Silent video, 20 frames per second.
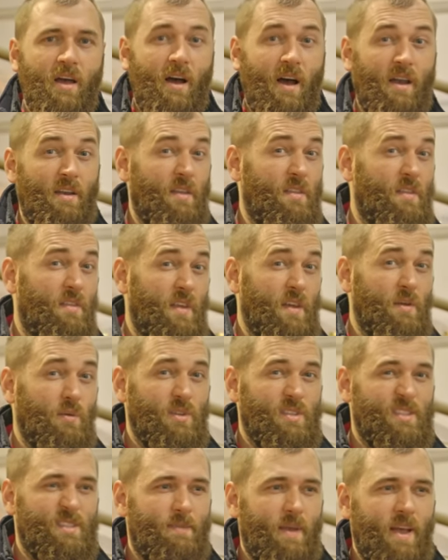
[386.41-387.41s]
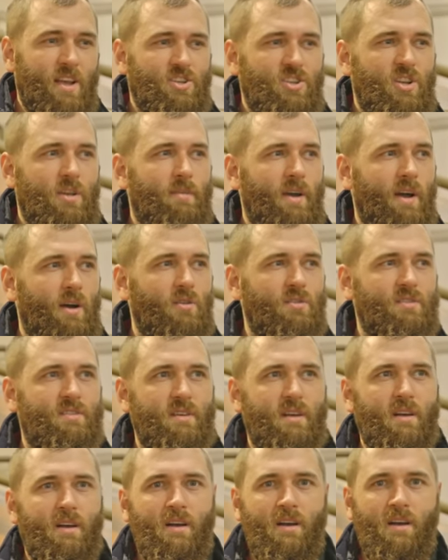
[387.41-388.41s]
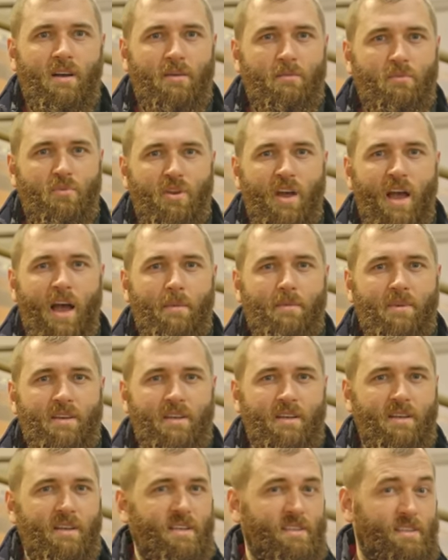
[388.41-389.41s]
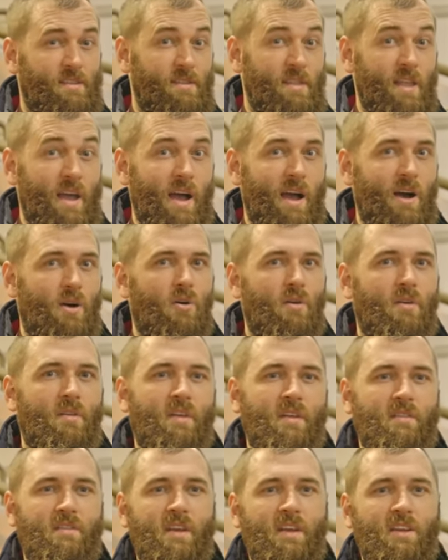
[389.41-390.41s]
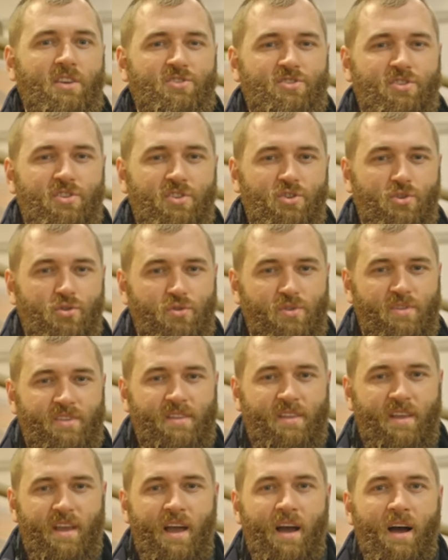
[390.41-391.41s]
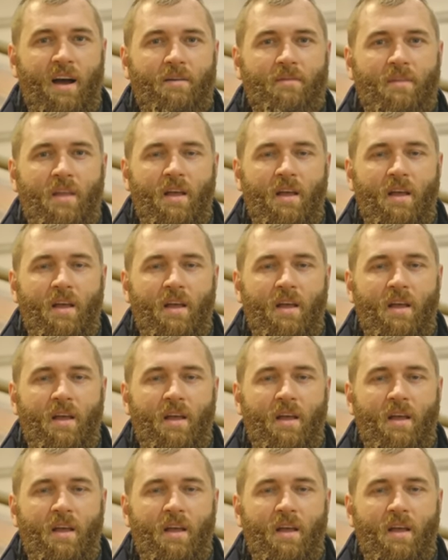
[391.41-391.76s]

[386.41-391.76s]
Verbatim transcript: Another thing what's special about uh, Bunnahabhain is now that they use their,